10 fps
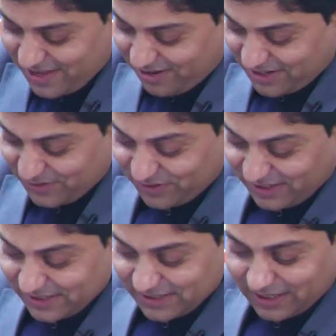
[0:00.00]
Okay,
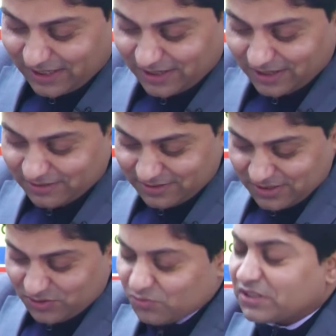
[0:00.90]
fine.
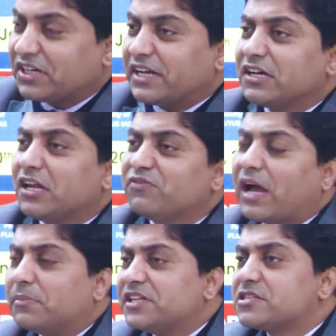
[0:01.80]
What radical
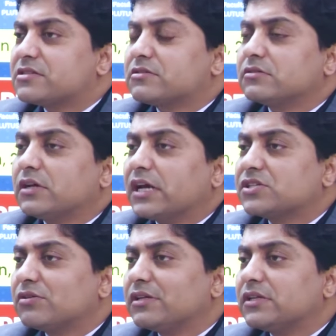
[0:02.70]
feminist
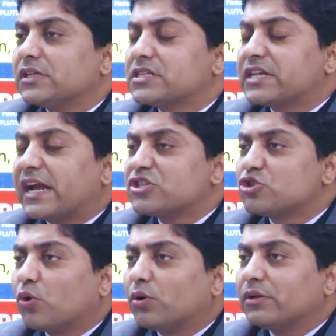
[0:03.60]
actually
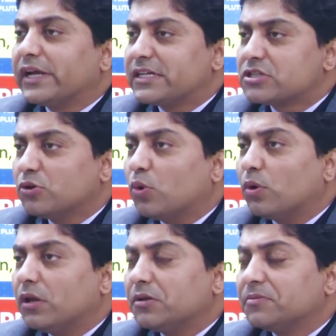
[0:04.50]
stands on its
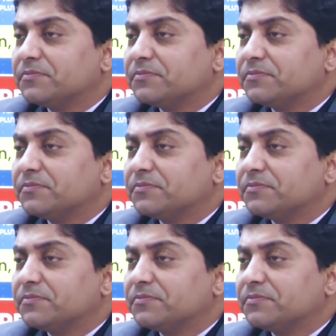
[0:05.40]
goal?